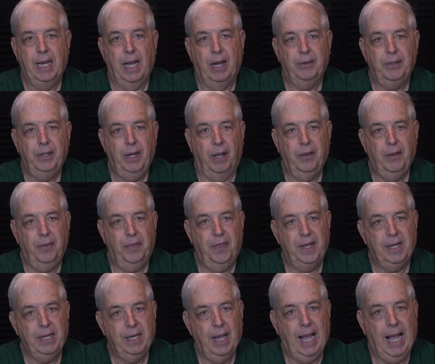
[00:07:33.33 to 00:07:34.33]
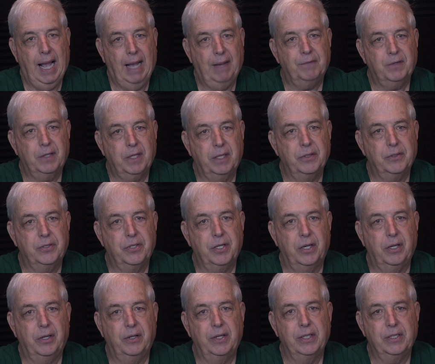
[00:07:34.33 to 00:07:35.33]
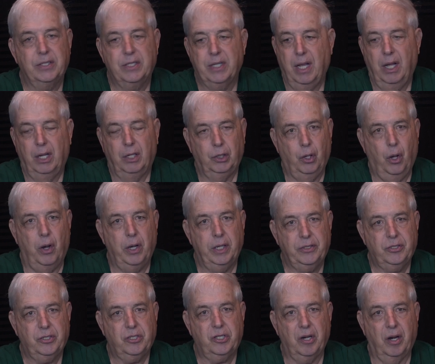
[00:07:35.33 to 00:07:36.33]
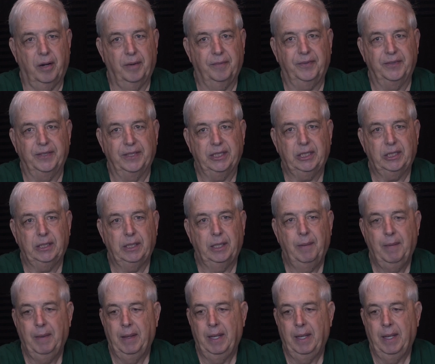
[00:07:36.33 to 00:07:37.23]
Now another thing you have to consider is launch surface.